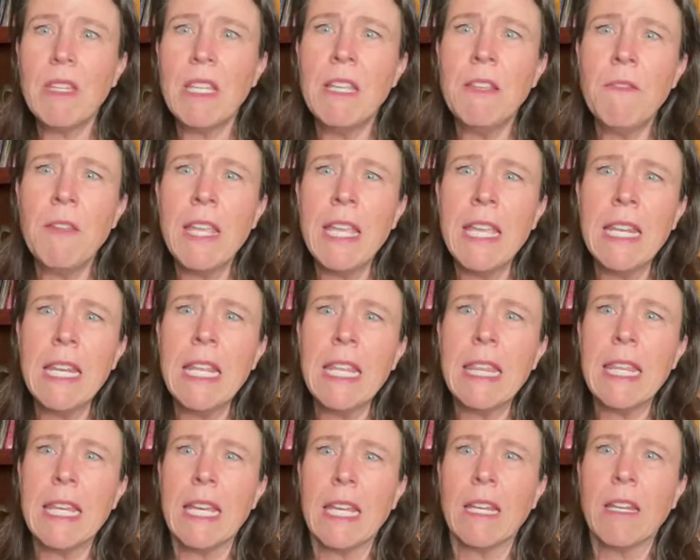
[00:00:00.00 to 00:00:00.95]
if
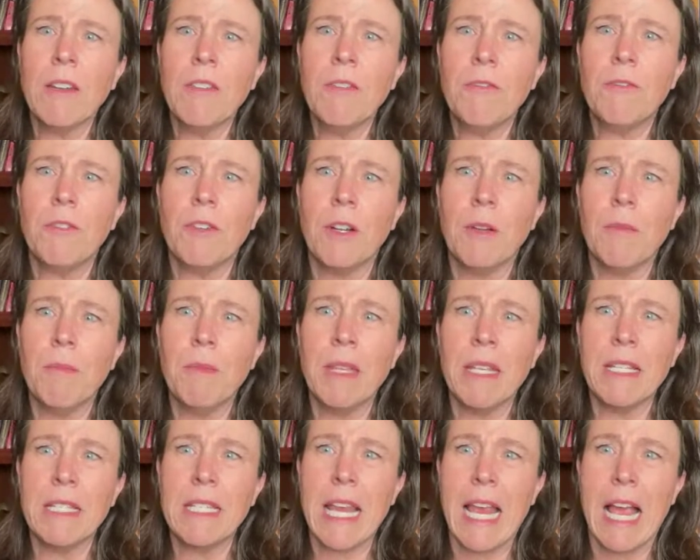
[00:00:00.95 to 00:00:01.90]
anything from
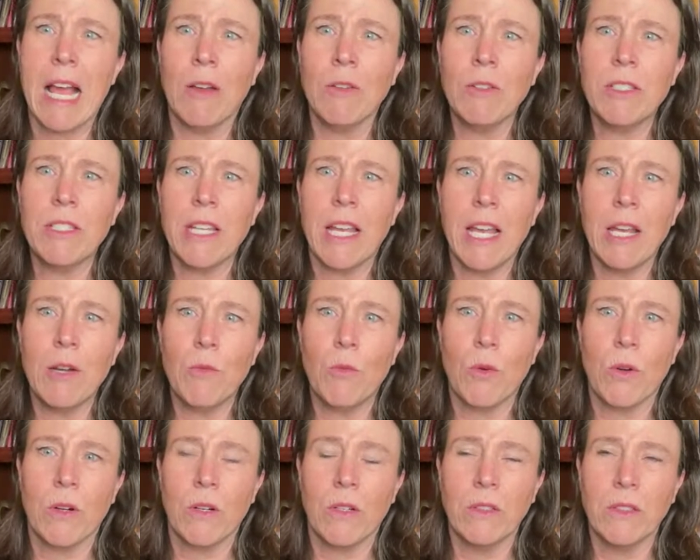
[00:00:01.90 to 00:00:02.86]
this outside
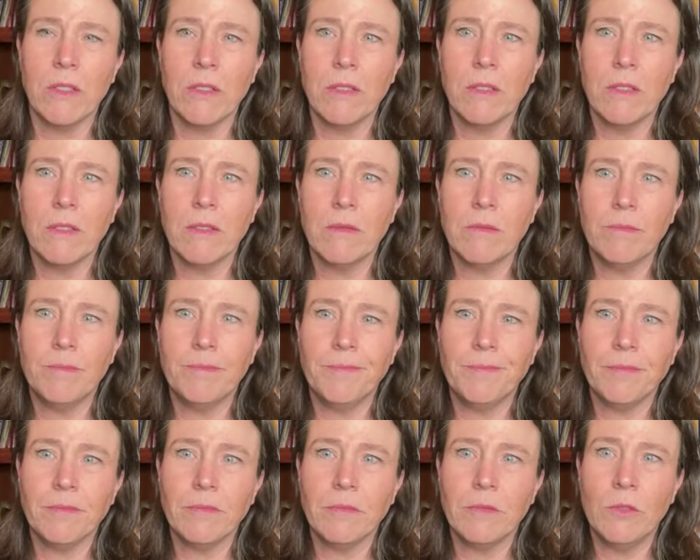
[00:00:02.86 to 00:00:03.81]
world,
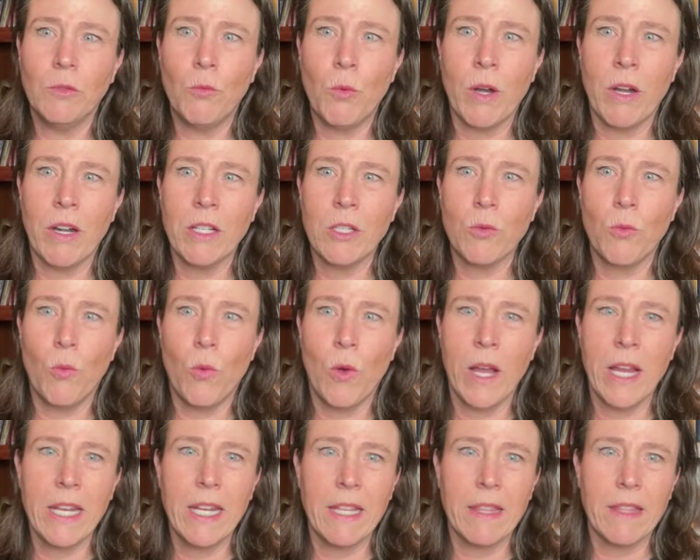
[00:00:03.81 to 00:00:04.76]
where it's
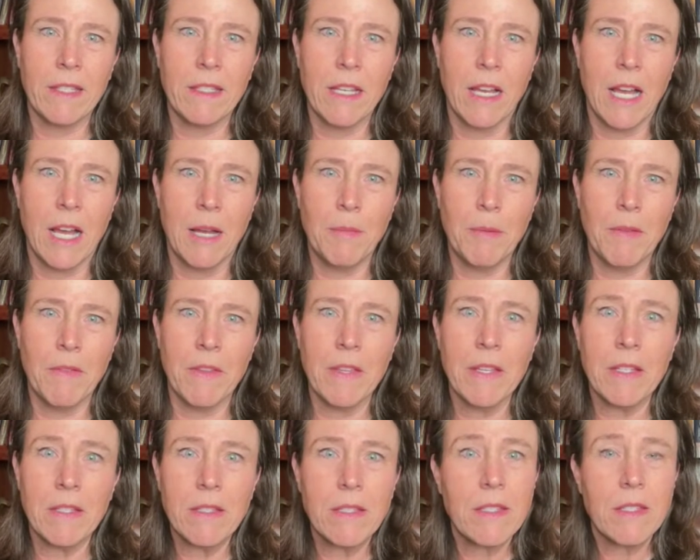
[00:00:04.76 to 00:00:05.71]
white at the top of
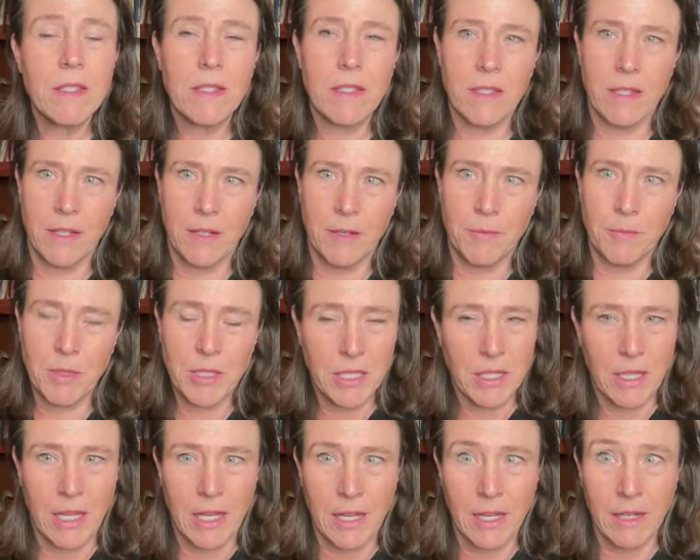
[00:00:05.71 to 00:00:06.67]
this
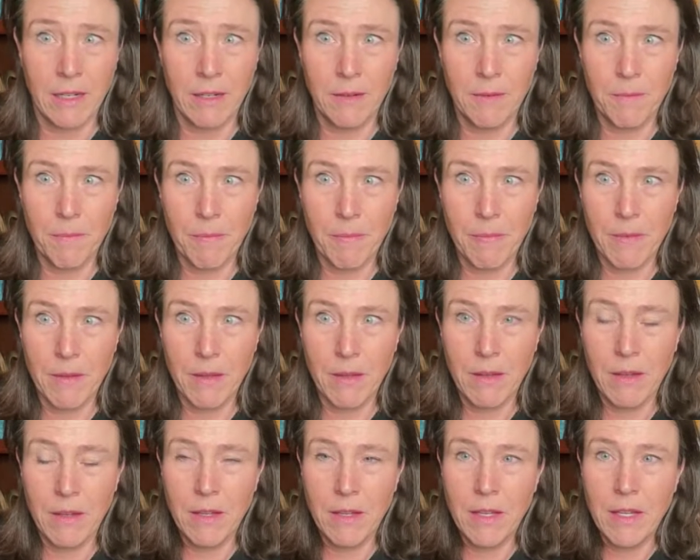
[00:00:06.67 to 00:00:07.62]
slide,
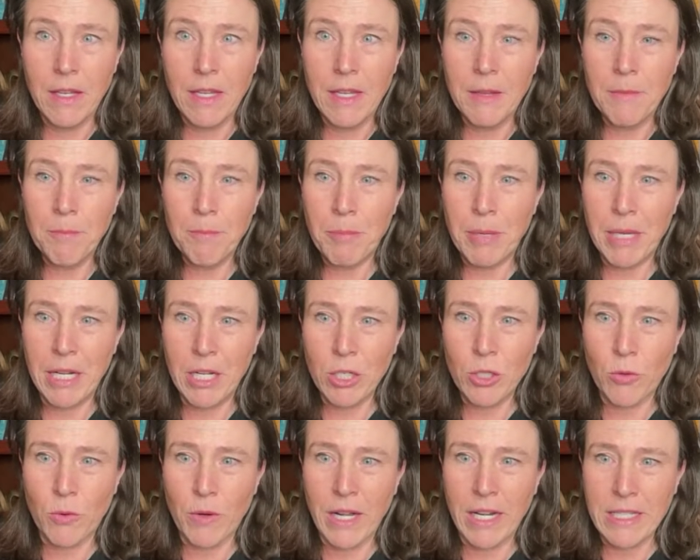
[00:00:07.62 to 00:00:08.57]

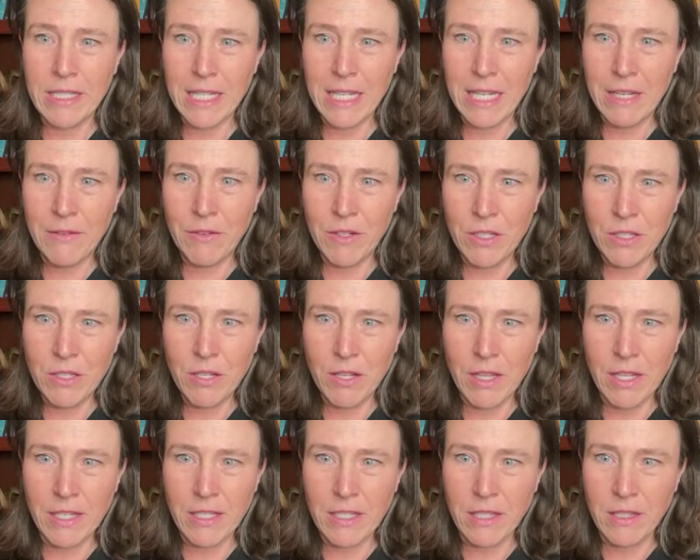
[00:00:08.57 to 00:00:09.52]
penetrates even to
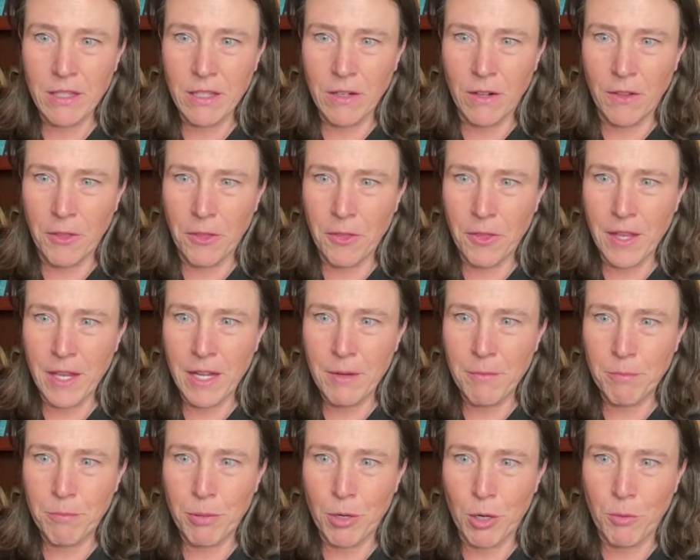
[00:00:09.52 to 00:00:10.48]
this little
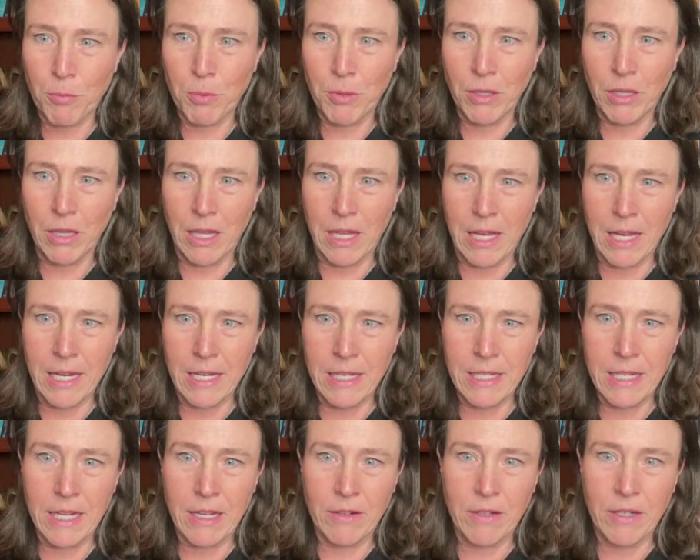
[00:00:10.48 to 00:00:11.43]
thin purple
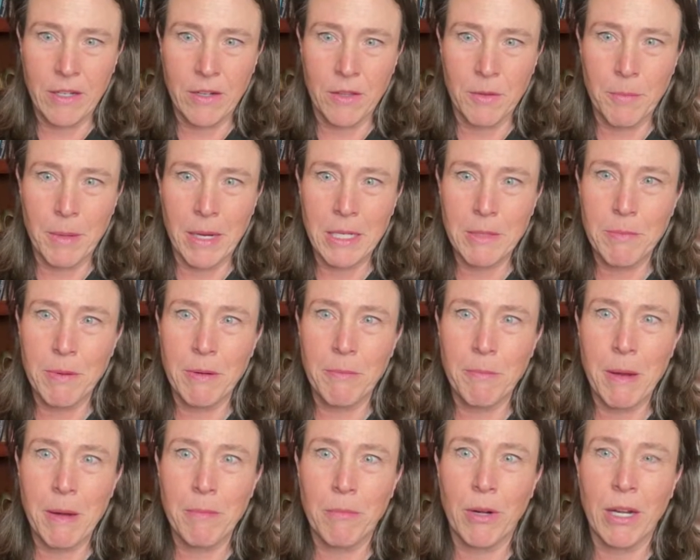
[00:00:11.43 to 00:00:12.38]
line down here, the basement
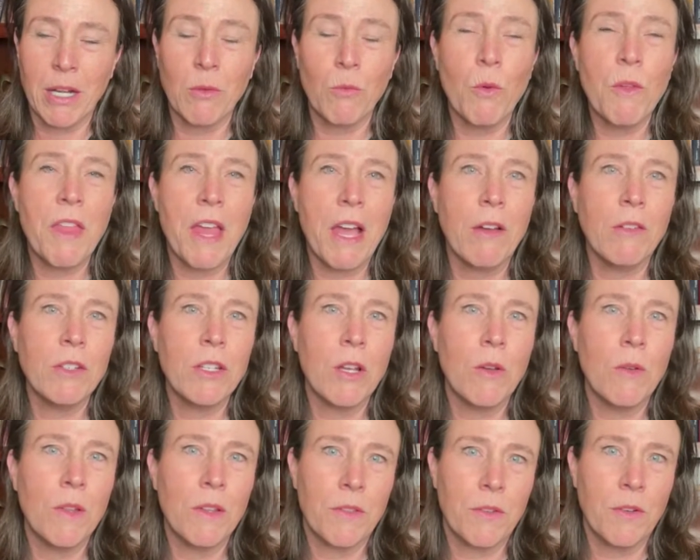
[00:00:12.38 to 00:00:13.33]
membrane, without
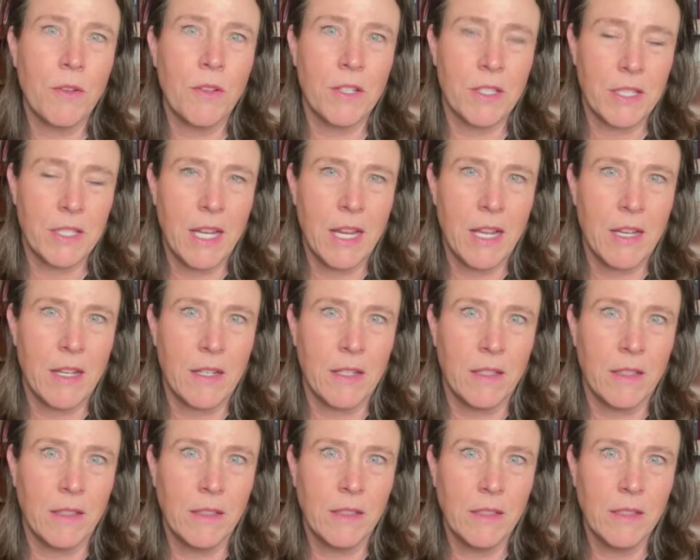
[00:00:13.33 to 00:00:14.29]
going through the
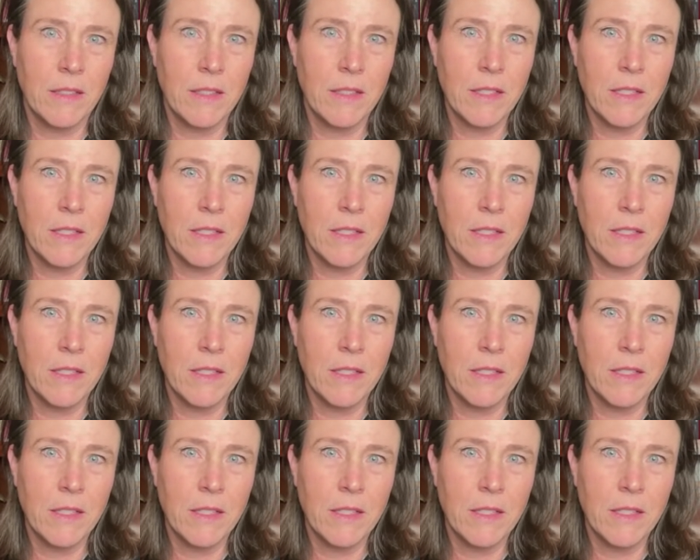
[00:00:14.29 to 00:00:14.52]
cell,